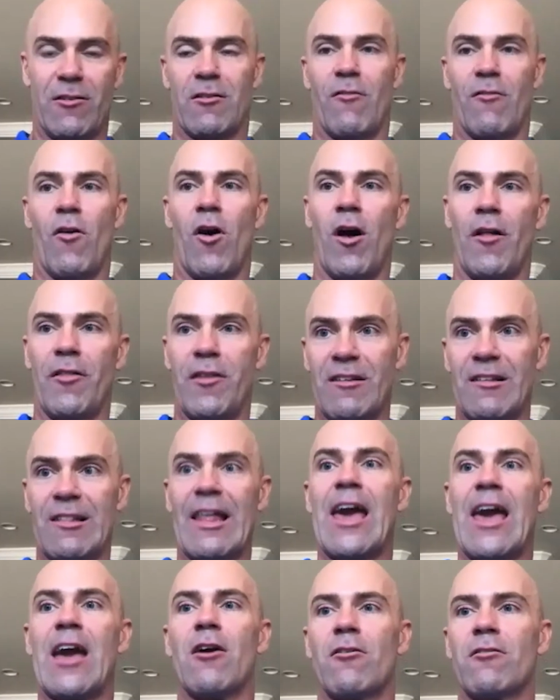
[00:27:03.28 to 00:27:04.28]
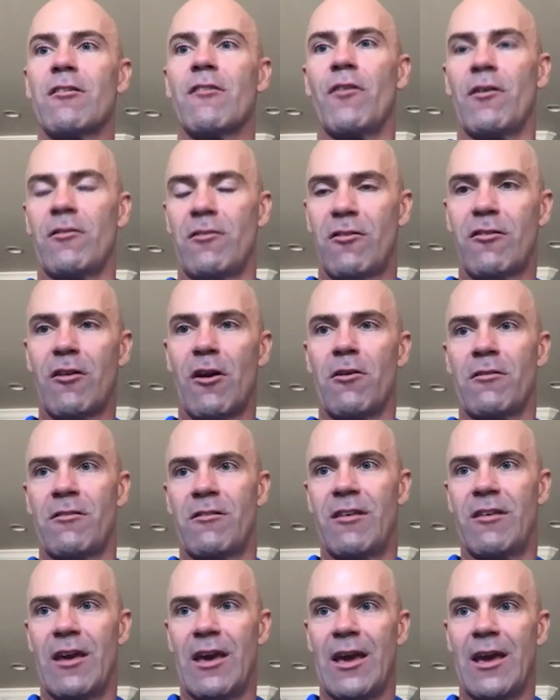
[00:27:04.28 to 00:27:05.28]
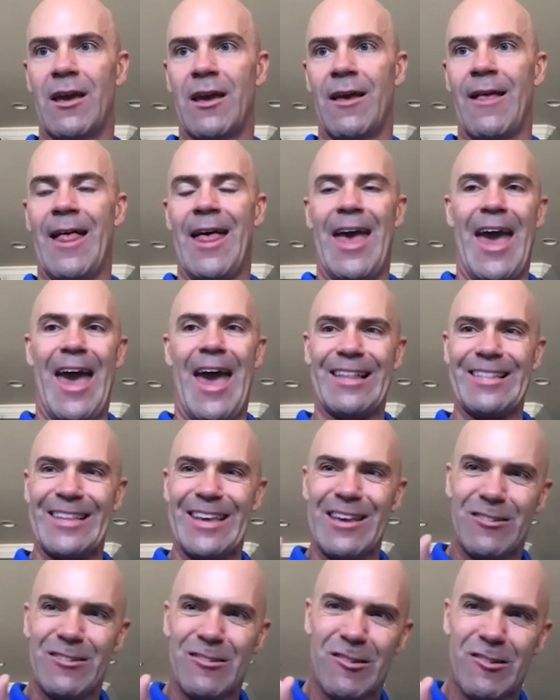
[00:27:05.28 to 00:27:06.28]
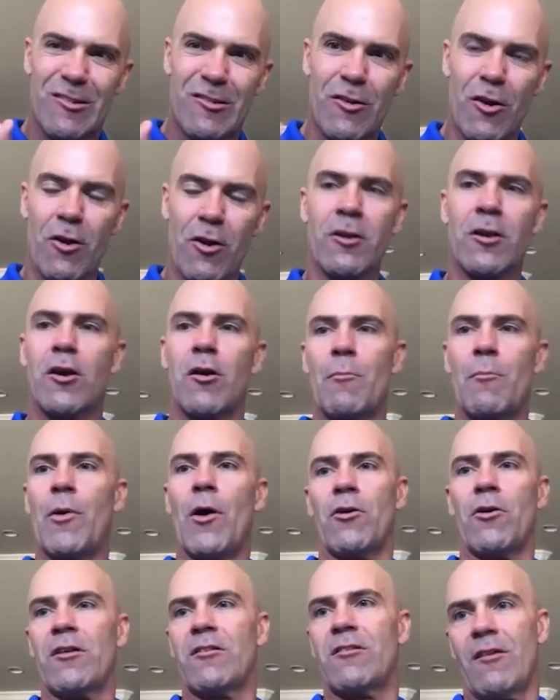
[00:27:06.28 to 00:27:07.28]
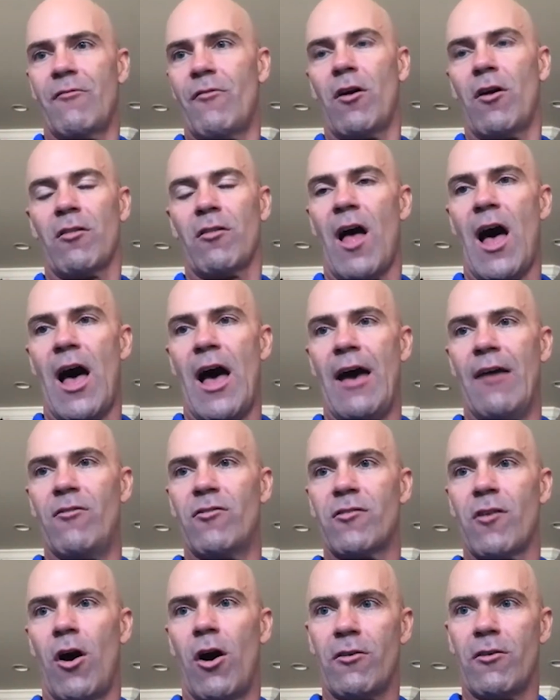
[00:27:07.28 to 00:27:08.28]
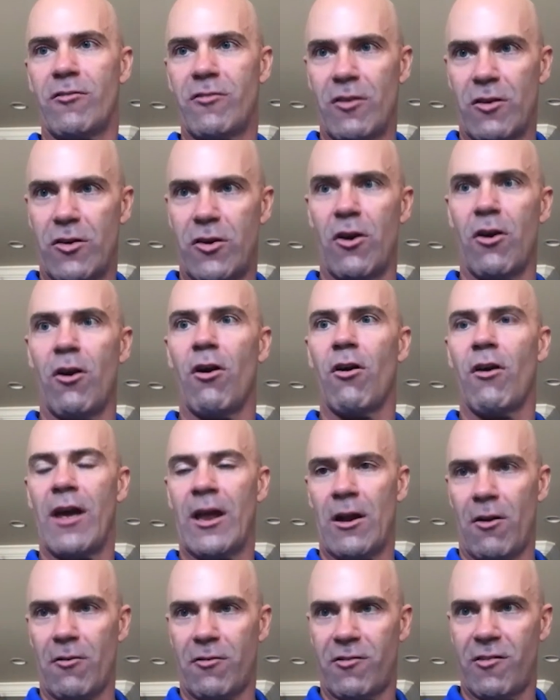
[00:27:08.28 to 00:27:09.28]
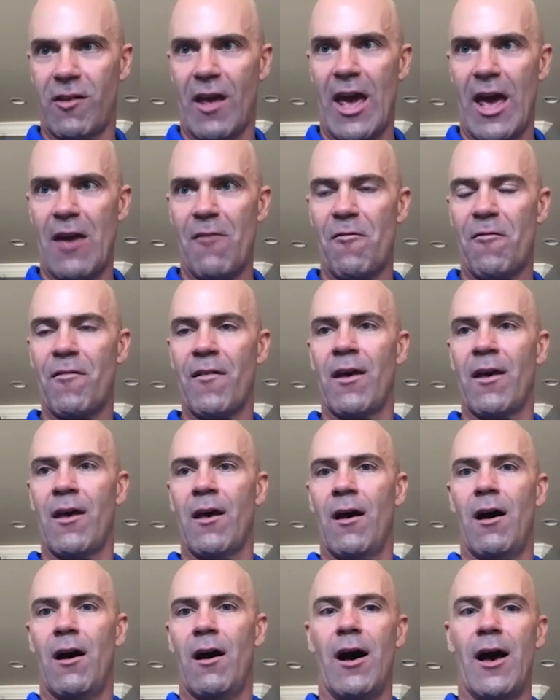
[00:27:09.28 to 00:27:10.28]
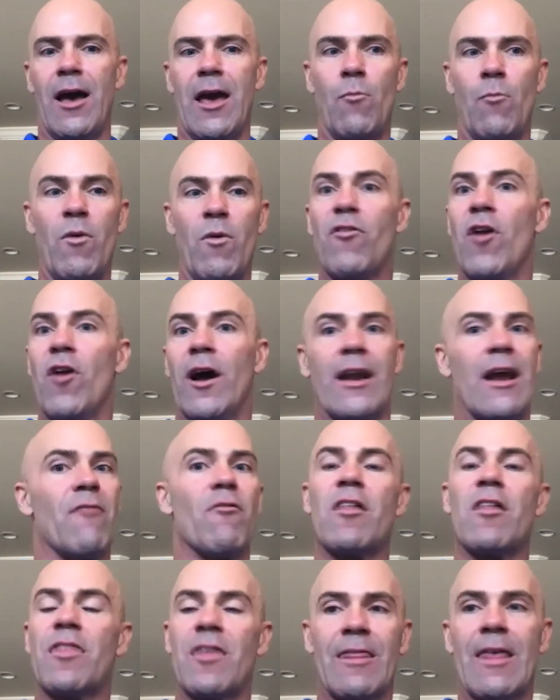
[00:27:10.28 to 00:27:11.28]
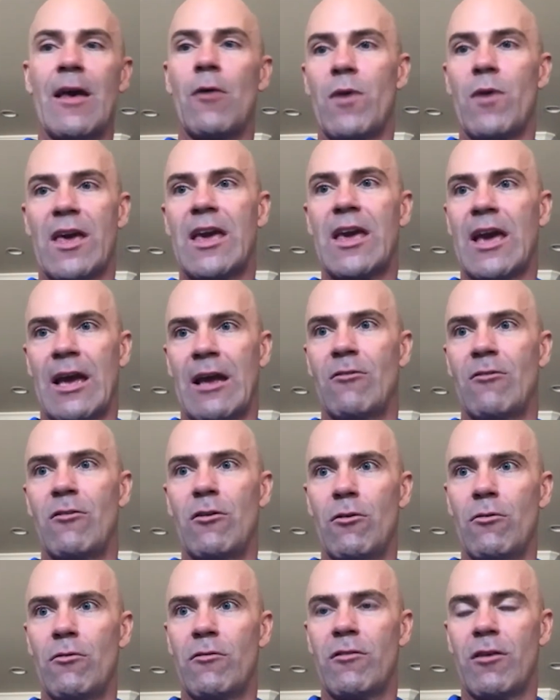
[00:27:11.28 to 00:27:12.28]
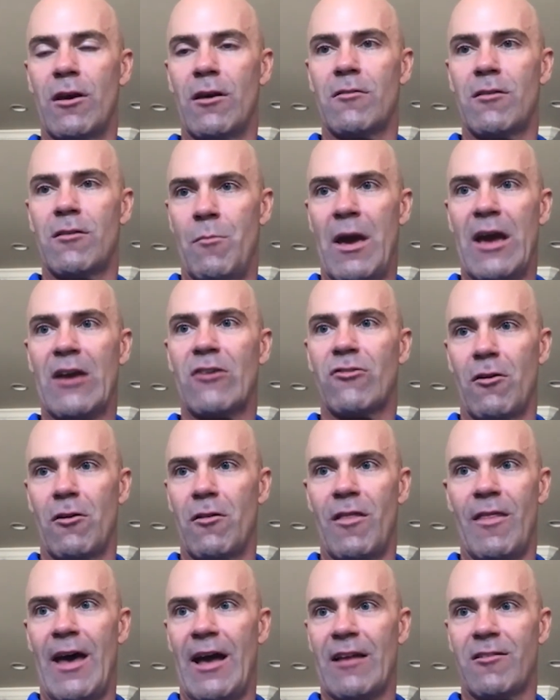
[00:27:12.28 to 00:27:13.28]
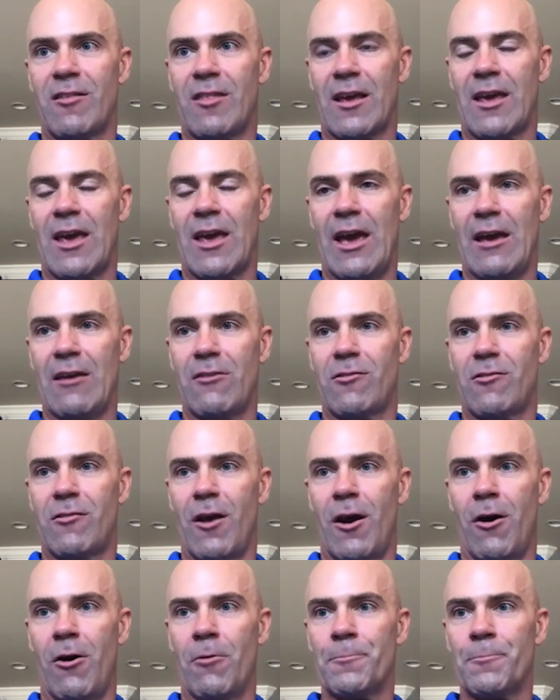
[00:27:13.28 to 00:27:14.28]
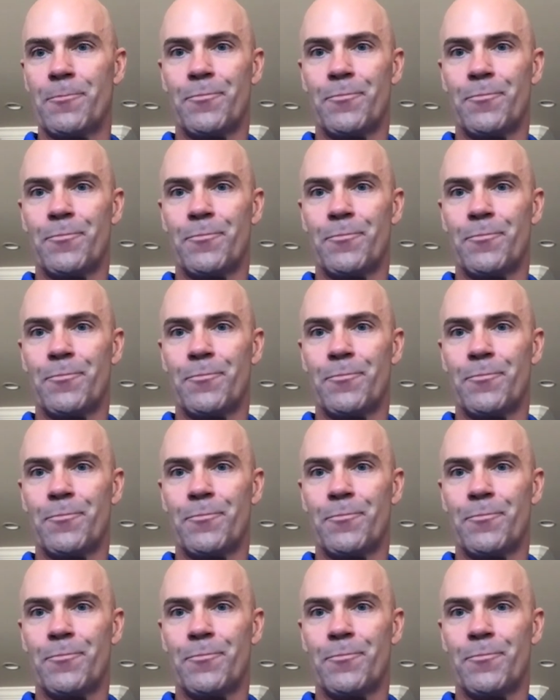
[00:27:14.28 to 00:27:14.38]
of all these layers of uncertainty, at least certain components of our lives are secure and are safe, and we've done everything that we can do to make sure that that's the case. So,